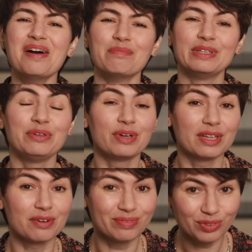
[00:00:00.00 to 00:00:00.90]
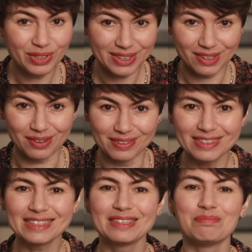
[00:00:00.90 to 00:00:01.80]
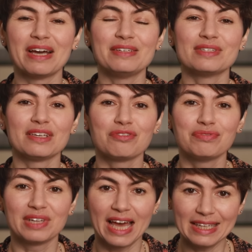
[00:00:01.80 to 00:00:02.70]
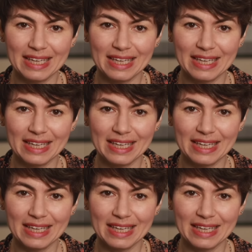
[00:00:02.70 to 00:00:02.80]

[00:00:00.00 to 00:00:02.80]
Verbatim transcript: but you can avoid holes by using flat